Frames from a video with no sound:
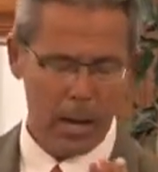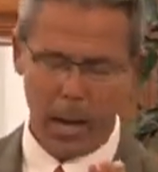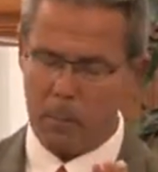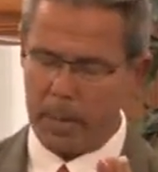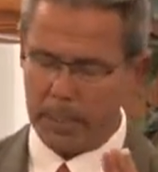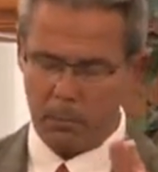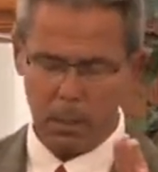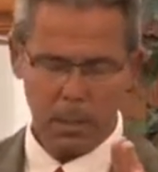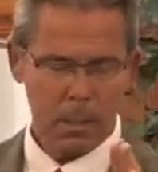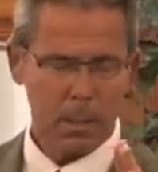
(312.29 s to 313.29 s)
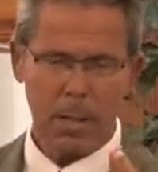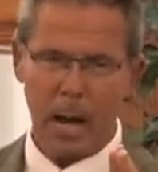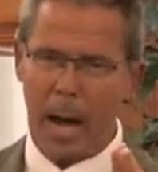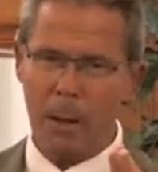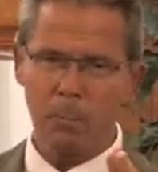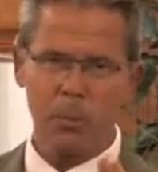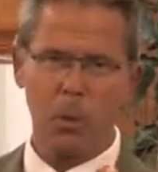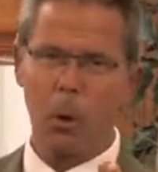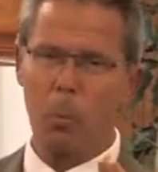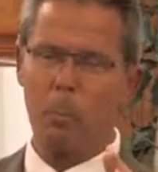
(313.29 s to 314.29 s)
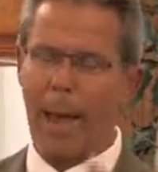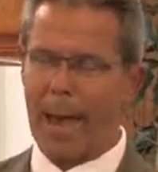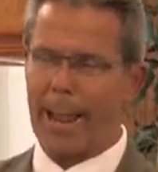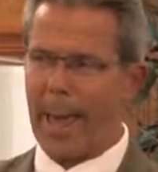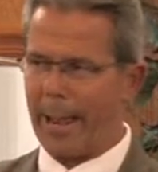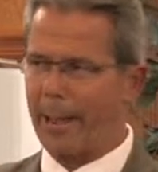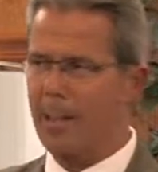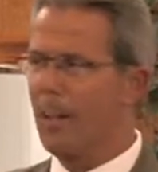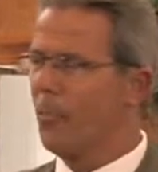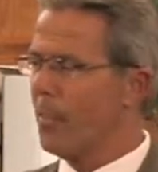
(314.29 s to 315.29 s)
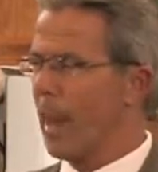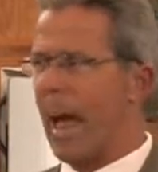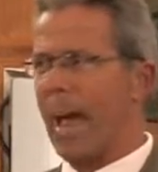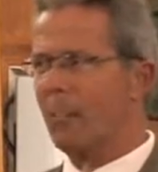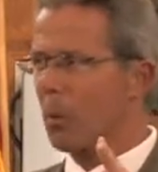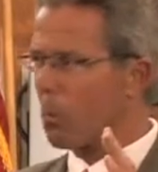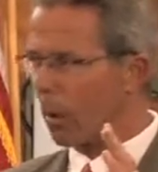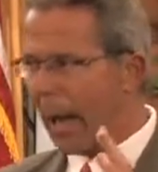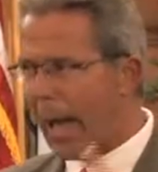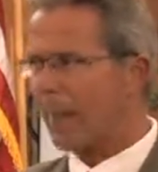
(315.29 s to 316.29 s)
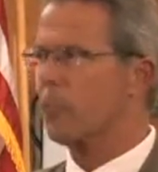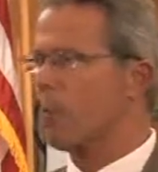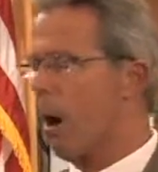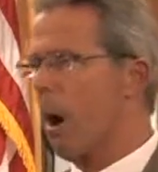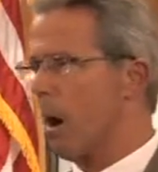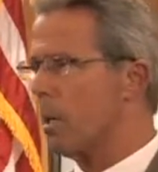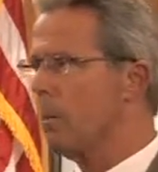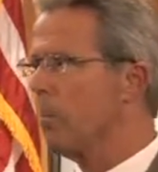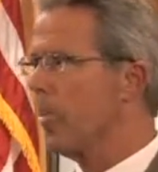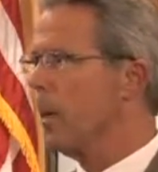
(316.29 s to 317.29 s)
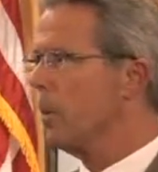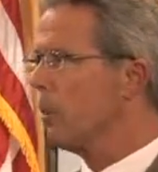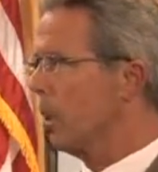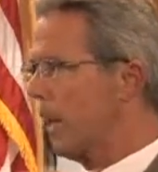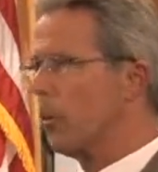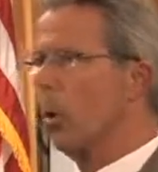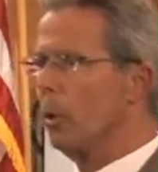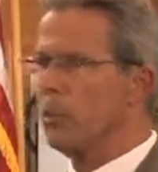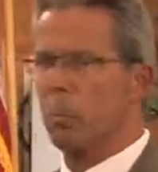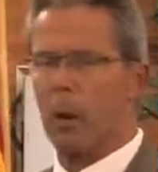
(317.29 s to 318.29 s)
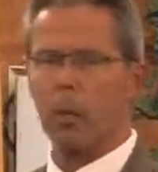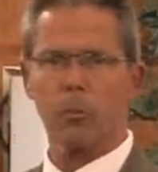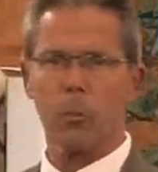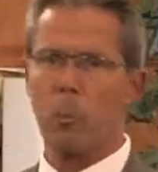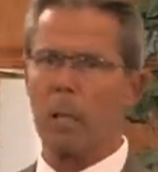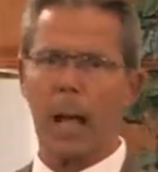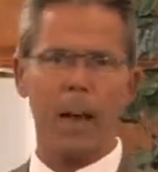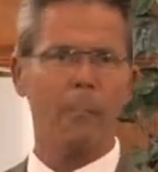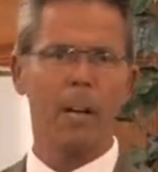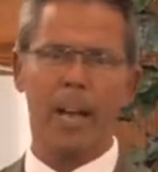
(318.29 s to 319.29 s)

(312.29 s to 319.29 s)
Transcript: I mean, I'm so bad at it that I have to work extra hard to let the Holy Spirit control my life.